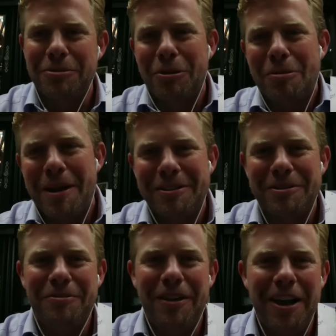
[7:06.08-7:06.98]
a role model,
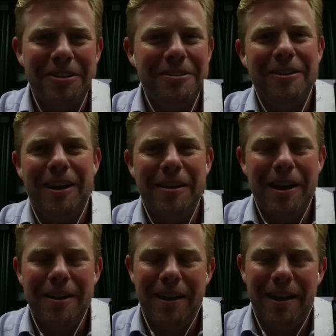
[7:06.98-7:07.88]
as a father,
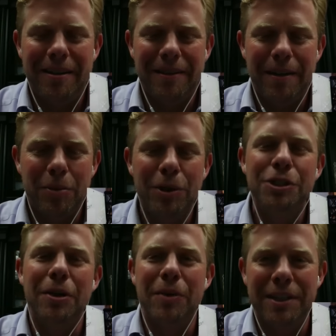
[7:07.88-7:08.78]
I
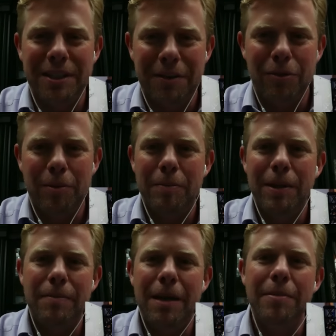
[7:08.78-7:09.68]
appreciate what he did for me.
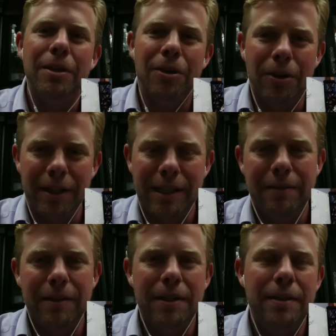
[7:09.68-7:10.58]
But he made me learn it.
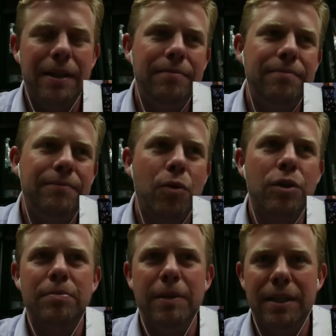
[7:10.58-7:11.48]
He
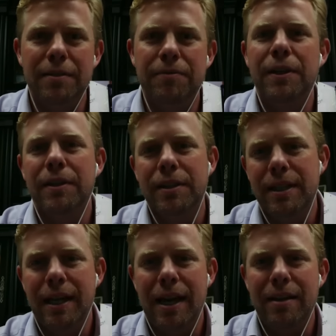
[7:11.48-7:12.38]
forced me to figure this
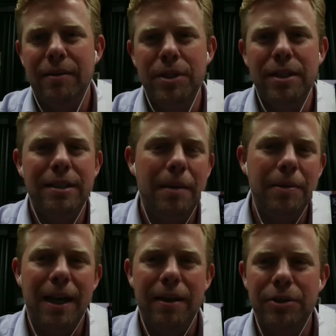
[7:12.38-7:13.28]
thing out. He wasn't the
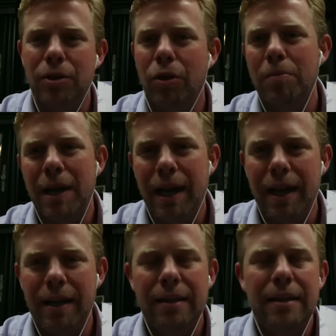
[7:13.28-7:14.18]
type of guy that was going to hold my
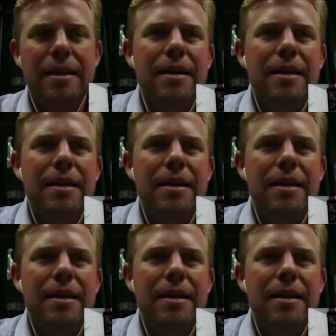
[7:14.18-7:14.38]
hand.